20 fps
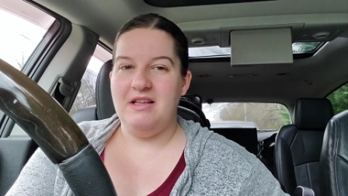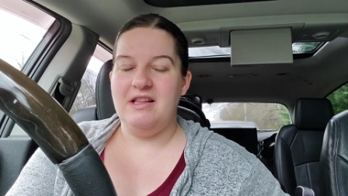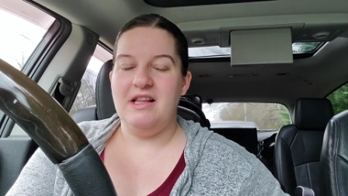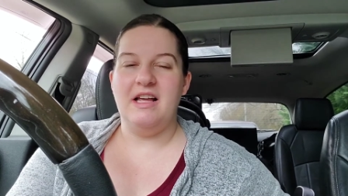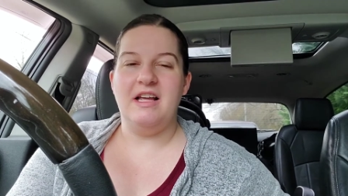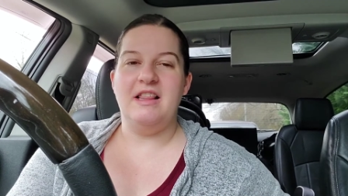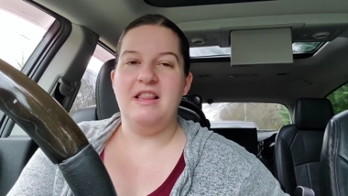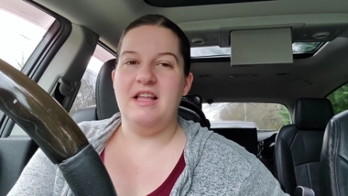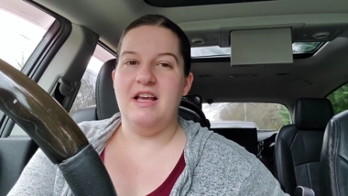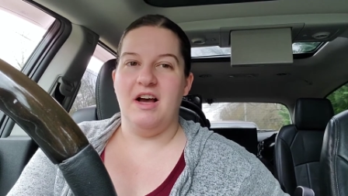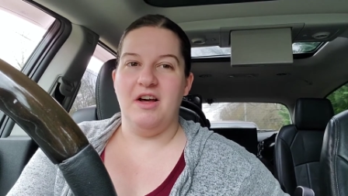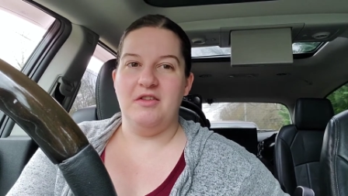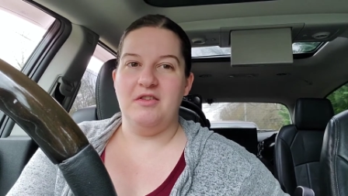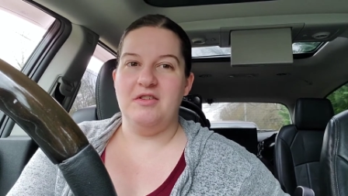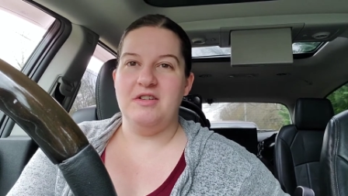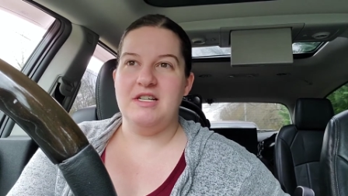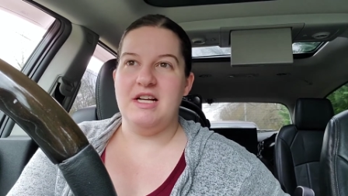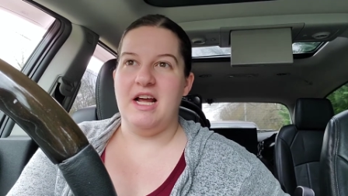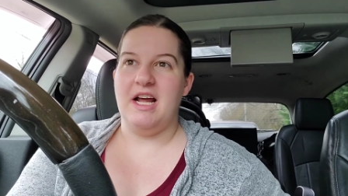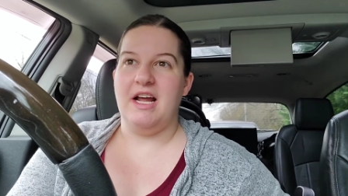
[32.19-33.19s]
Like the
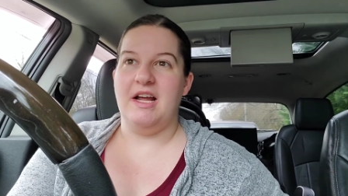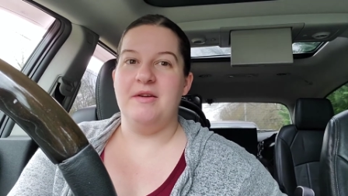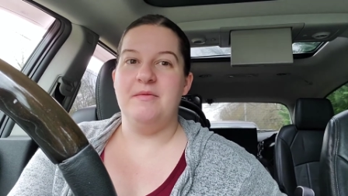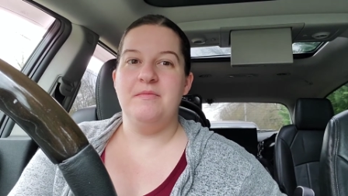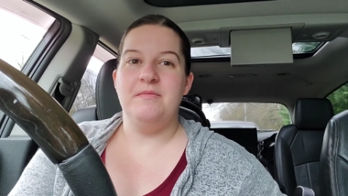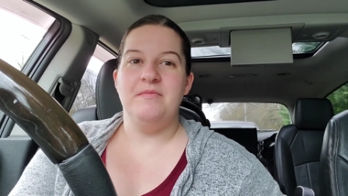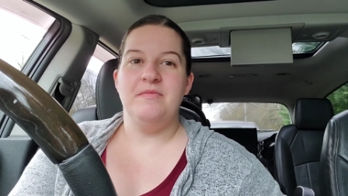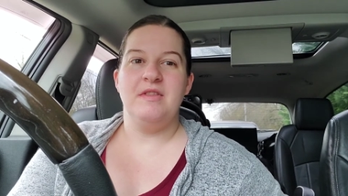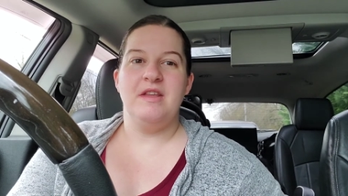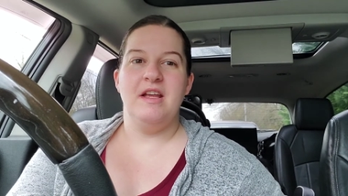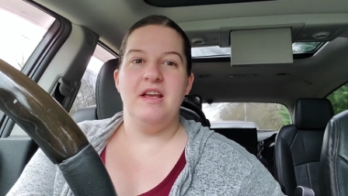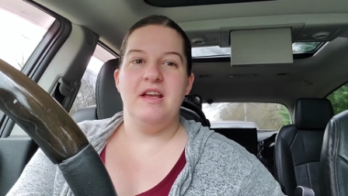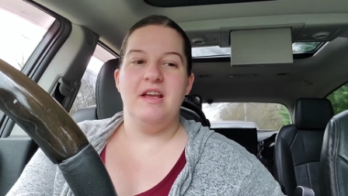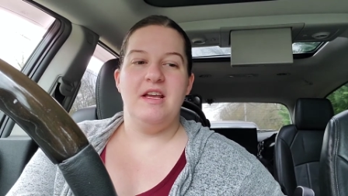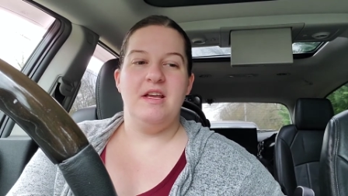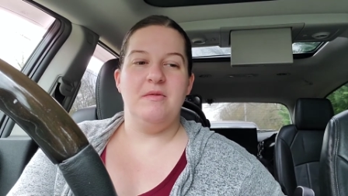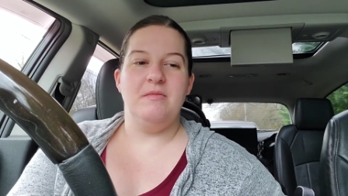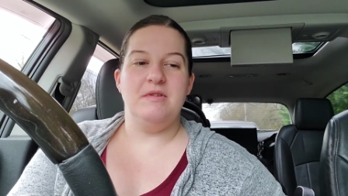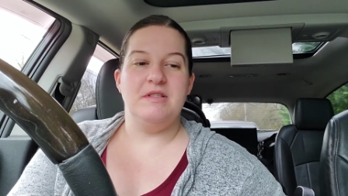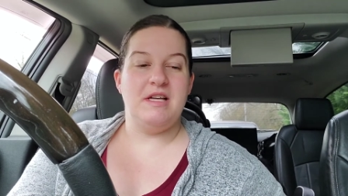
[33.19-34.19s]
other day,
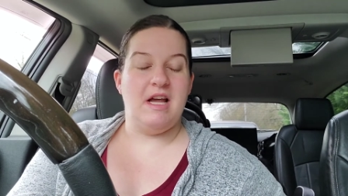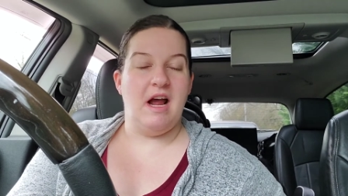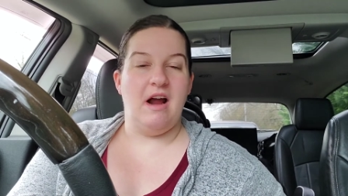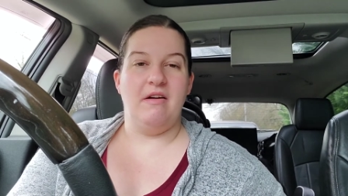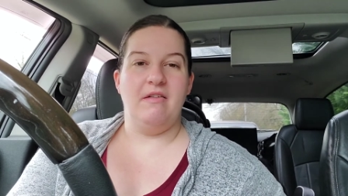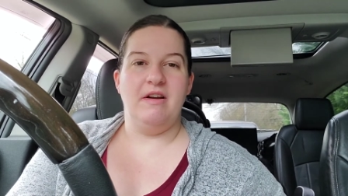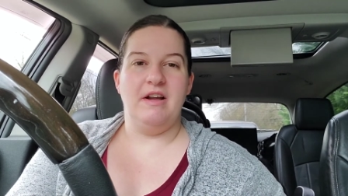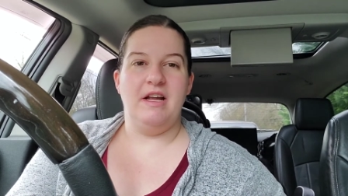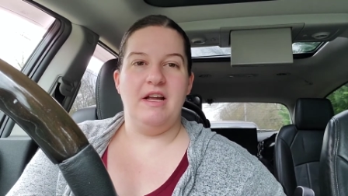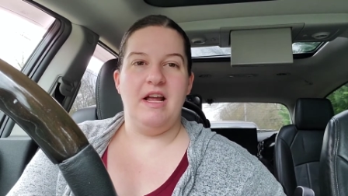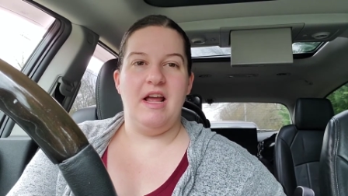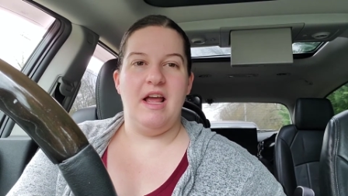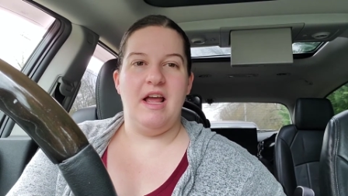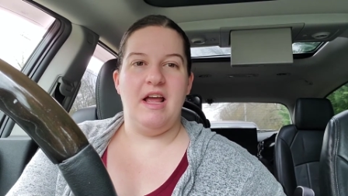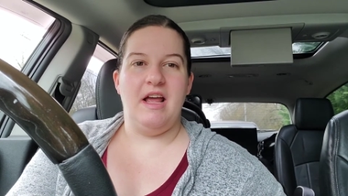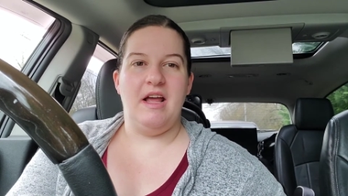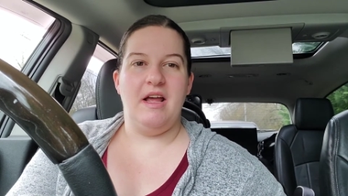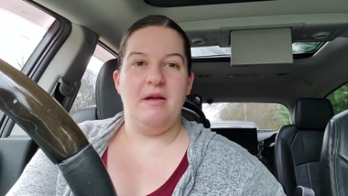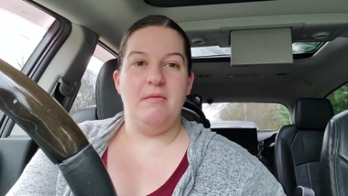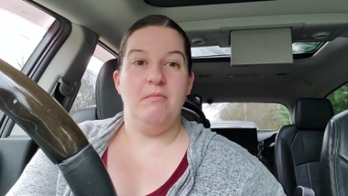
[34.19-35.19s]
he was carrying
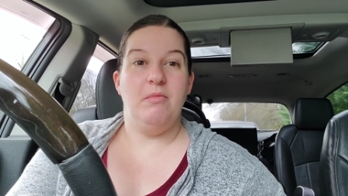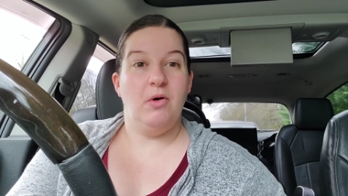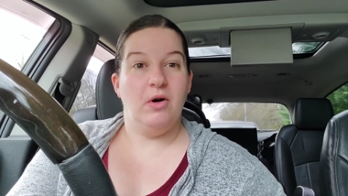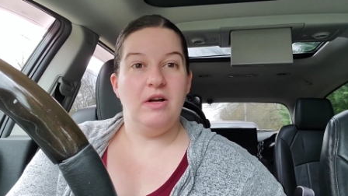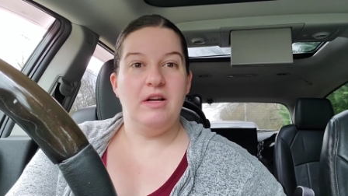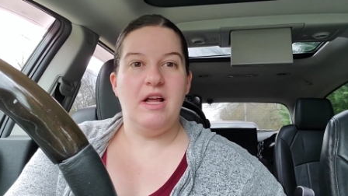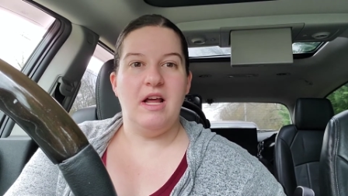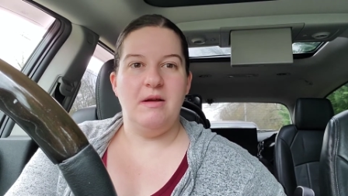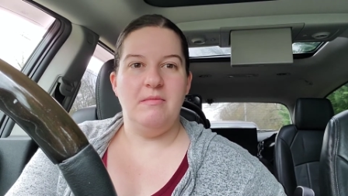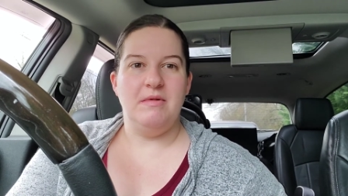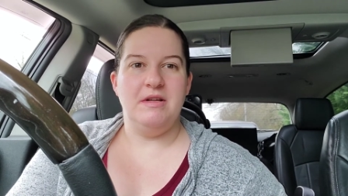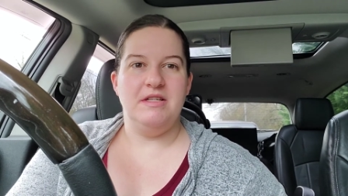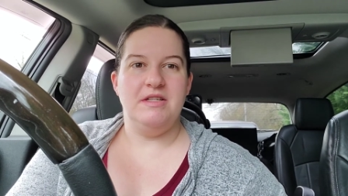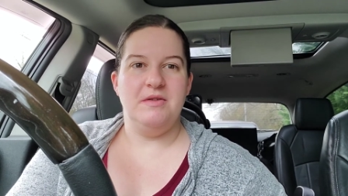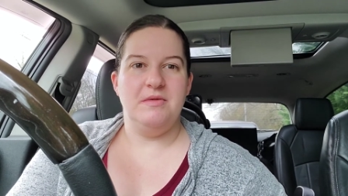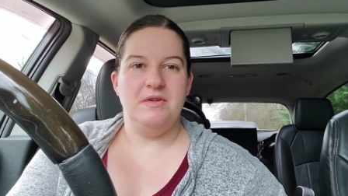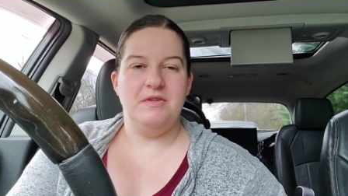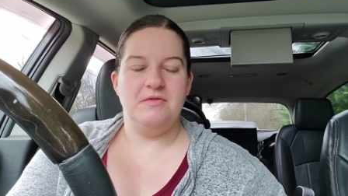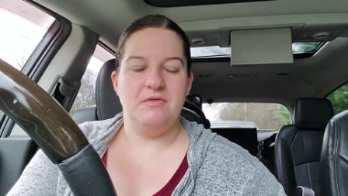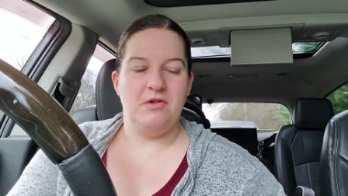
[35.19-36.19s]
a board game
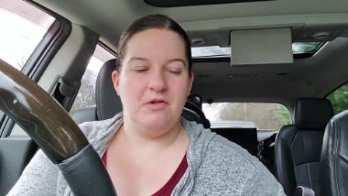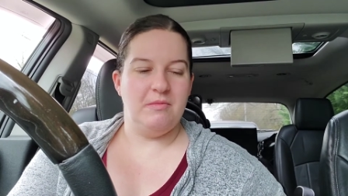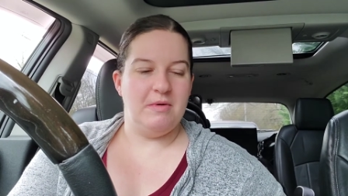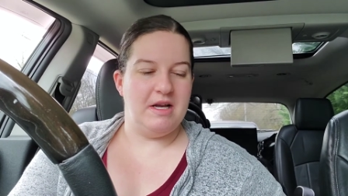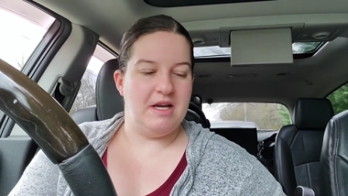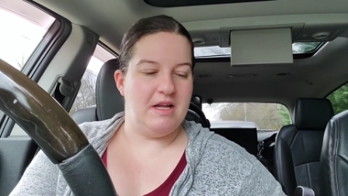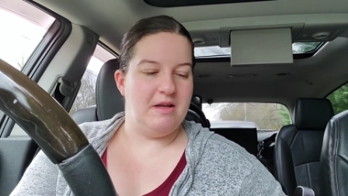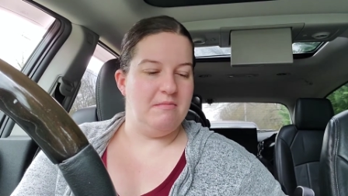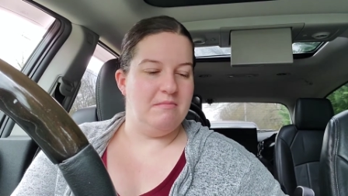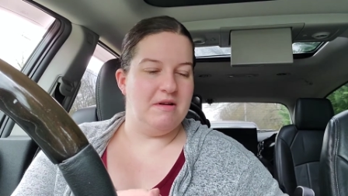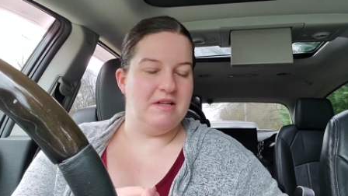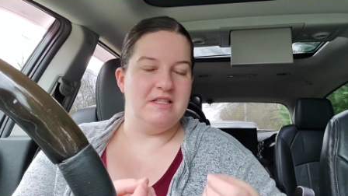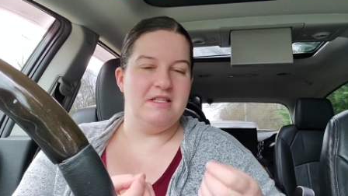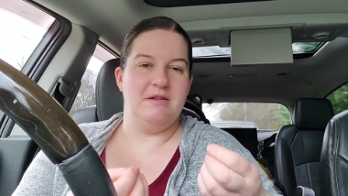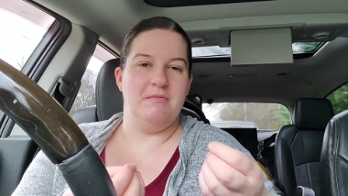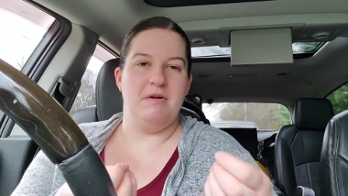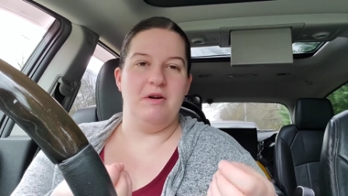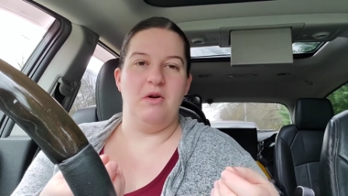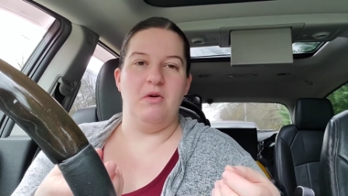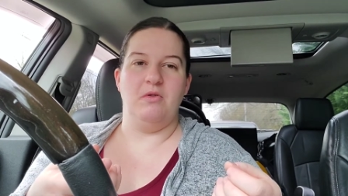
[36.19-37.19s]
into his room and he must
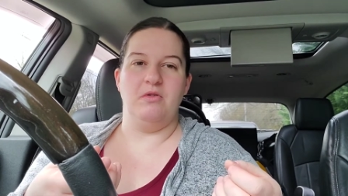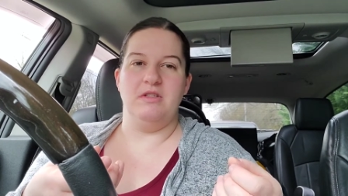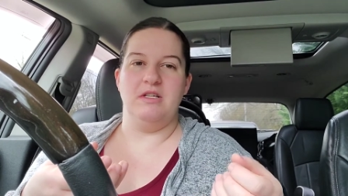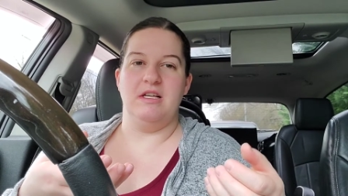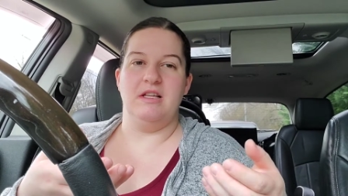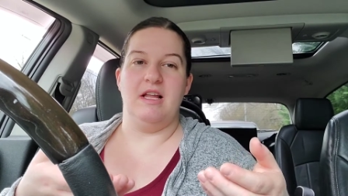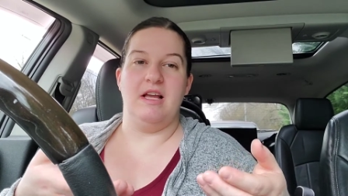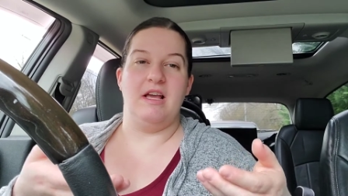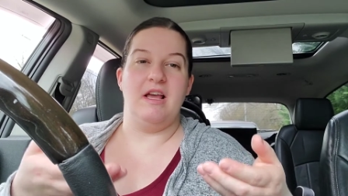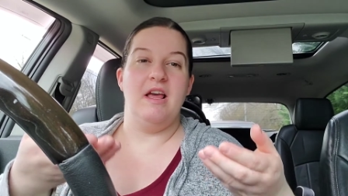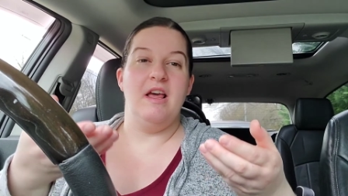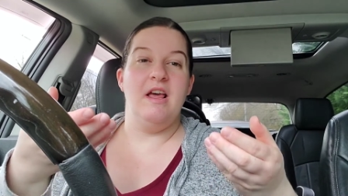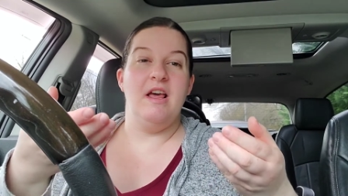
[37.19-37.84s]
have been holding like